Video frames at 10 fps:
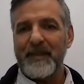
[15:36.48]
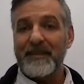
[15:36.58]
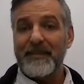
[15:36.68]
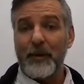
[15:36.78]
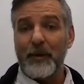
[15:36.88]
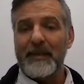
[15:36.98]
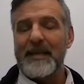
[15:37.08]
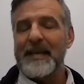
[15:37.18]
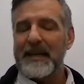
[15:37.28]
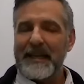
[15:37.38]
So
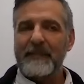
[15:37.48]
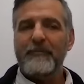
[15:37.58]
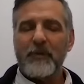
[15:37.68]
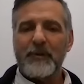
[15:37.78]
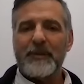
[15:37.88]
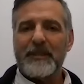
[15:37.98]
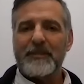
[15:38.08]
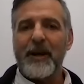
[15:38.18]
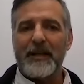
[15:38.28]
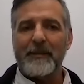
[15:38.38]
if we're going to
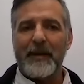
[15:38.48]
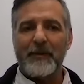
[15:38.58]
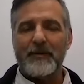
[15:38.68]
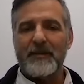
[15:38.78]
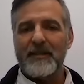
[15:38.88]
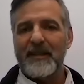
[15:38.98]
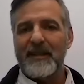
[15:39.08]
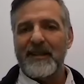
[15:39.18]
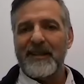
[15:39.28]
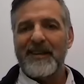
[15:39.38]
talk about
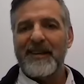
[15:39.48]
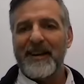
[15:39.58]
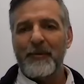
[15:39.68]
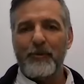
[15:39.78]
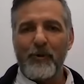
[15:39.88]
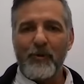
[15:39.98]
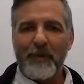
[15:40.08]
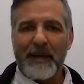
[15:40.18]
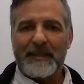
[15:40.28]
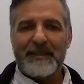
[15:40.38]

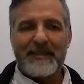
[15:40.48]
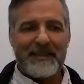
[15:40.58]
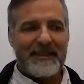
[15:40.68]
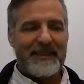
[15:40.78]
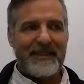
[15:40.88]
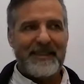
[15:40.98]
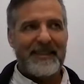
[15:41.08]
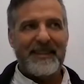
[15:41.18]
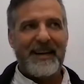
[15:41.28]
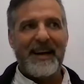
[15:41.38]
robust,
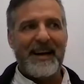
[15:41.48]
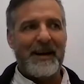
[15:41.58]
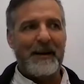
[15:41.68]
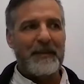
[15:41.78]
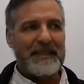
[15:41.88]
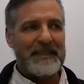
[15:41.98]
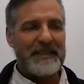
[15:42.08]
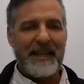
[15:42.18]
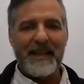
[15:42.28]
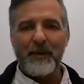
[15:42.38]

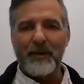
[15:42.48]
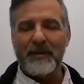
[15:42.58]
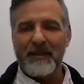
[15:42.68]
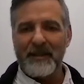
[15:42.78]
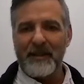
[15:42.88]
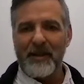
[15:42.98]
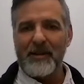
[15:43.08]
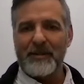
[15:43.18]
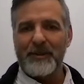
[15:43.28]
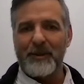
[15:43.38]
stable,
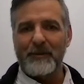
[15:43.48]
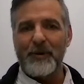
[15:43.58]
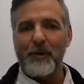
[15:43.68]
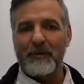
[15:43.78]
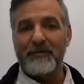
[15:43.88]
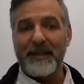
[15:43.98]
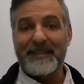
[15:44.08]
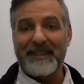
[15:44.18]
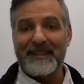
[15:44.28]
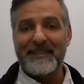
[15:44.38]
long-term core
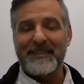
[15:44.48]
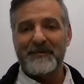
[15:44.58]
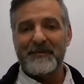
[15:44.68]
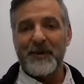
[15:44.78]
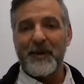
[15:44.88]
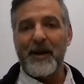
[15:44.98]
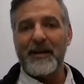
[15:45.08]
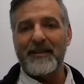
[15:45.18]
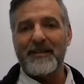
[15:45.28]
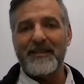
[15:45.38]
funding for a lot
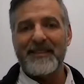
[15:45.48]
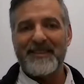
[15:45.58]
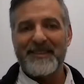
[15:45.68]
of the